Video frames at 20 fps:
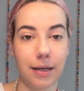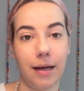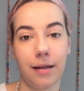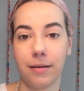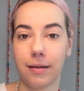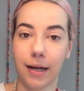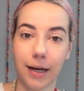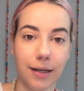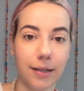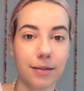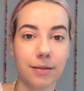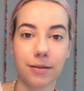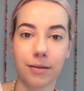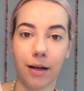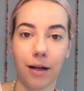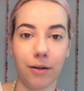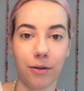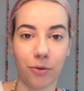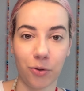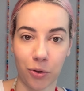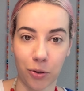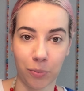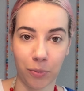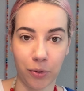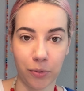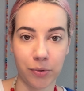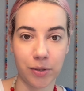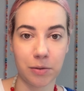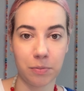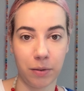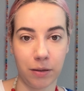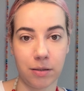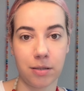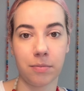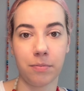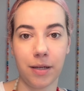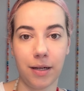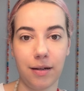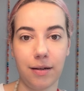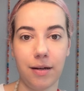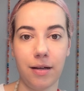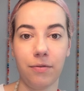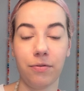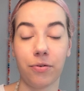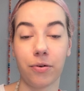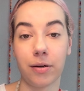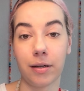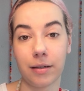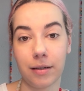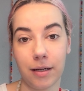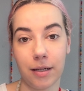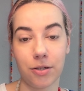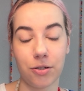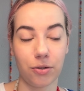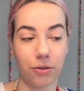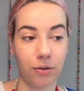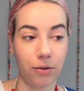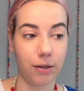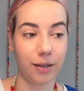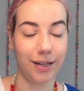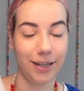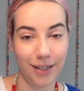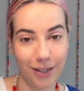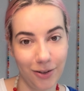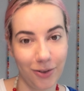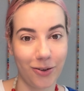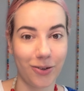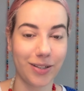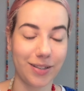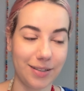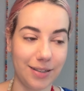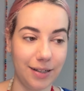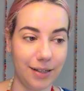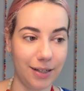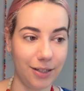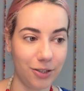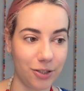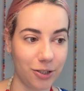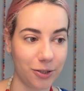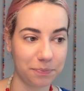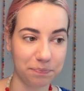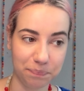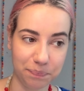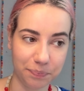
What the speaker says: and that is not normal responsibility for a kid or a teenager.